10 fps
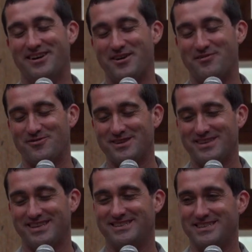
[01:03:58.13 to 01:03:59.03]
are
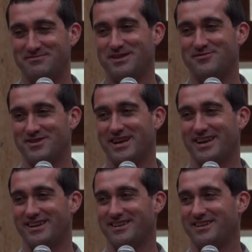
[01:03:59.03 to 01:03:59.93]
really deeply
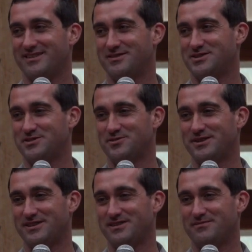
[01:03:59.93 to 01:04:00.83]
related to
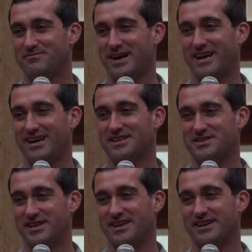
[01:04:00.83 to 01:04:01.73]
soil
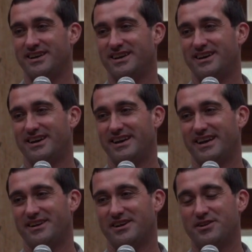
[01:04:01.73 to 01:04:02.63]
biology.
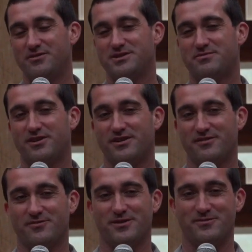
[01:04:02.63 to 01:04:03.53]
And a huge part
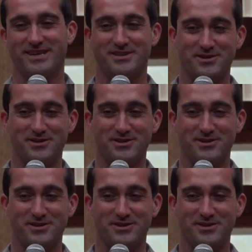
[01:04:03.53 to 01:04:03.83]
of what we